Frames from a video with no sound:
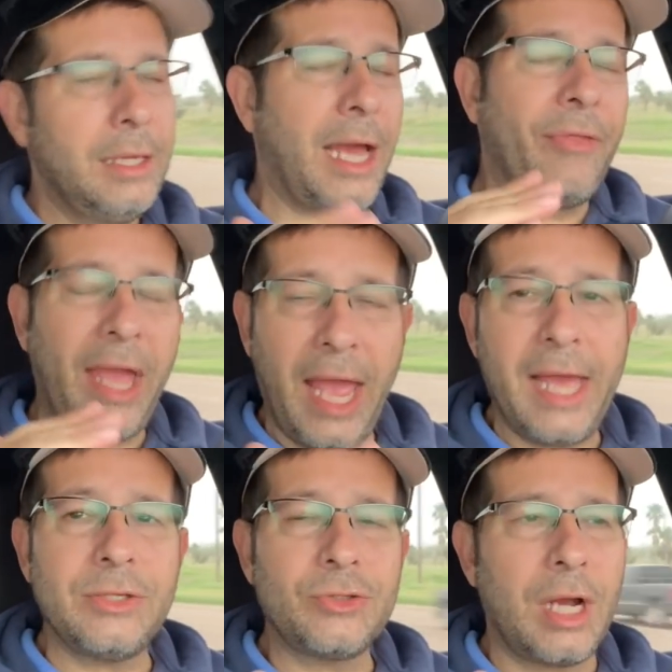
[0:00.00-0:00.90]
Now, they
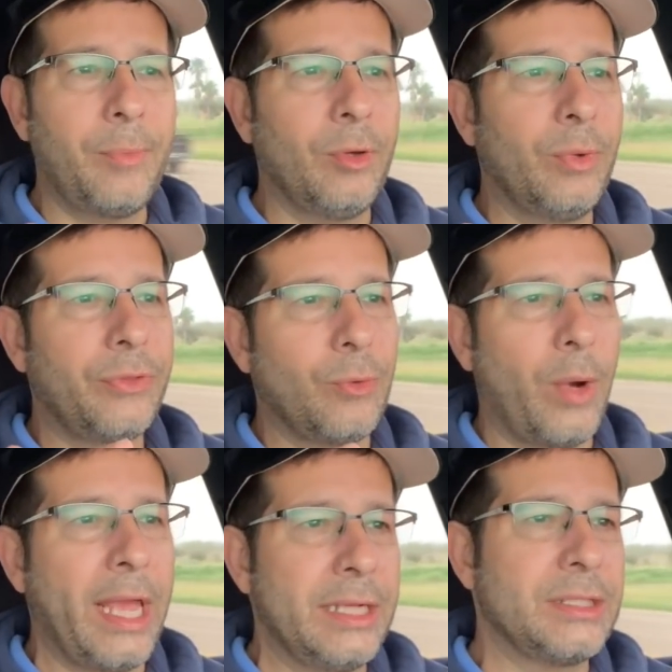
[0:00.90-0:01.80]
had trouble with the
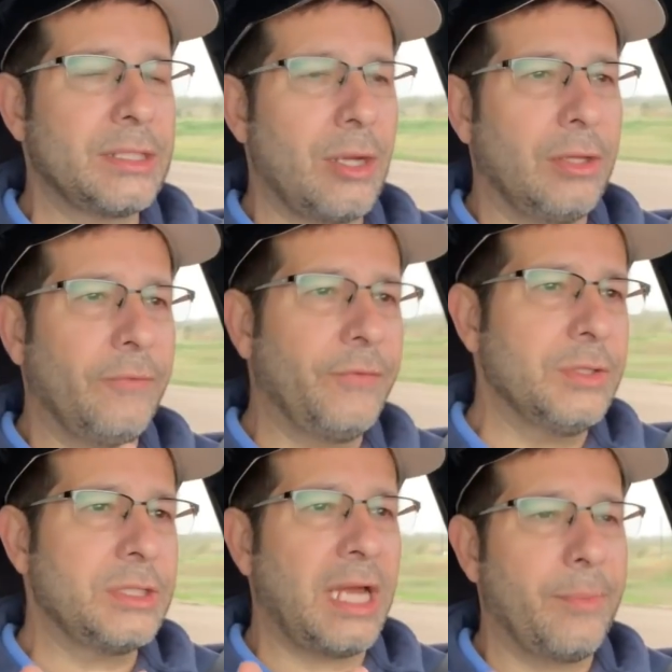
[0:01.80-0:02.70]
weights on the
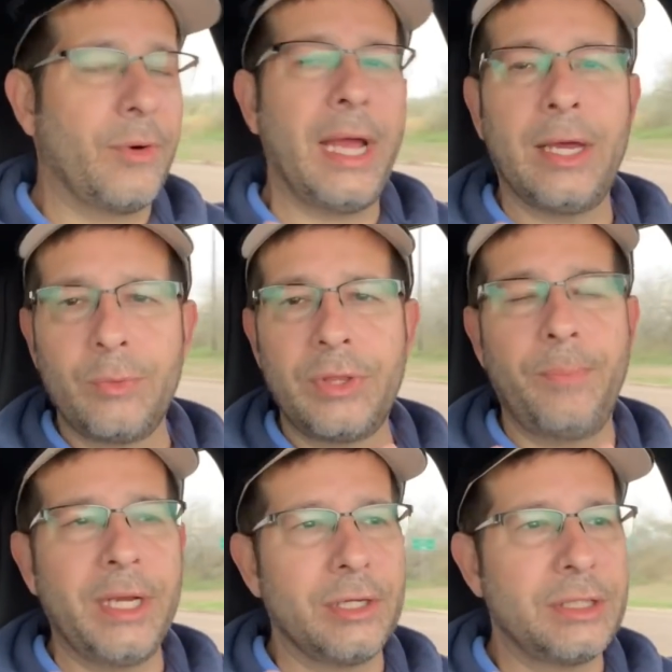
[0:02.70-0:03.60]
first time around with the
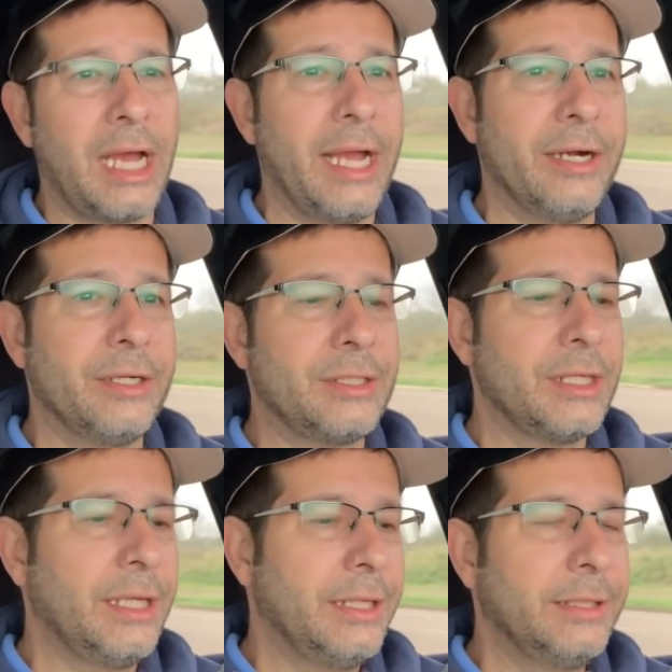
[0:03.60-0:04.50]
bigger tires.
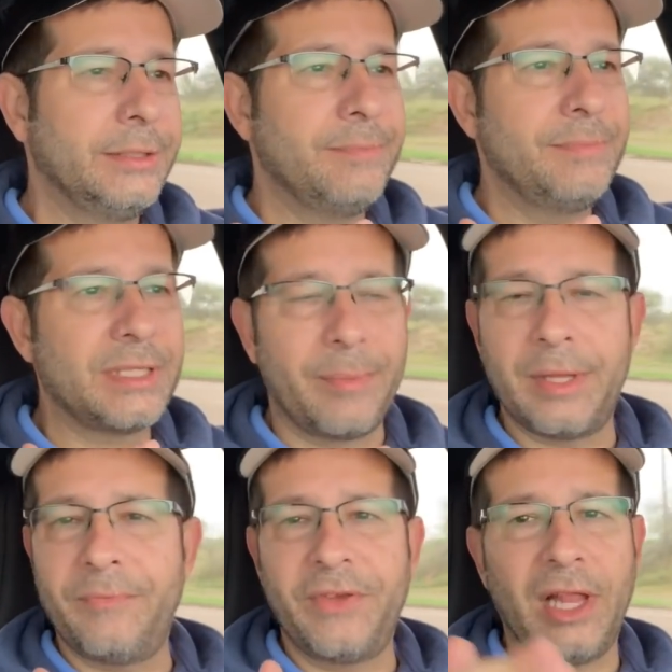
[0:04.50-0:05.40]
Some
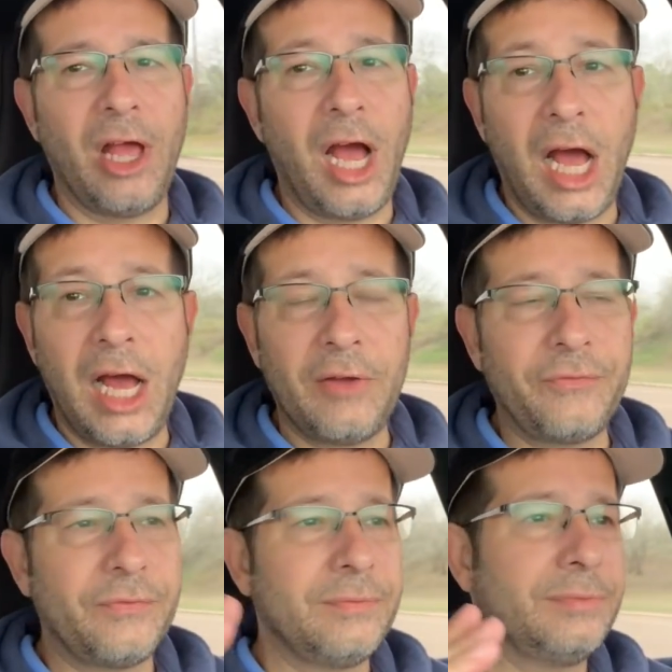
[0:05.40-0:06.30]
of them fell off.
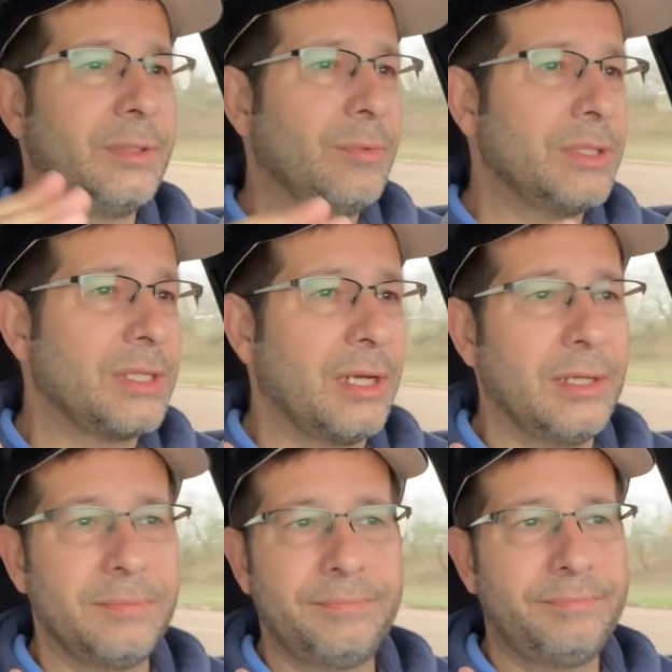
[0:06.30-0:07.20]
It was
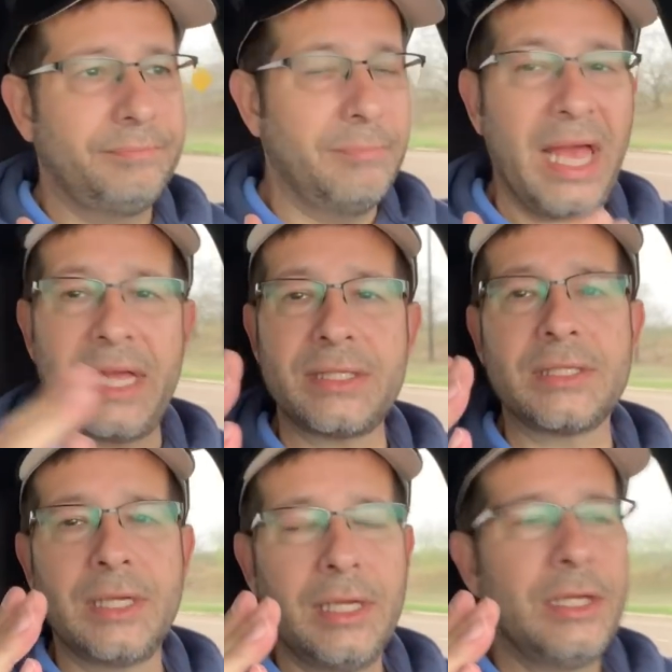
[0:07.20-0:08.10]
a mess.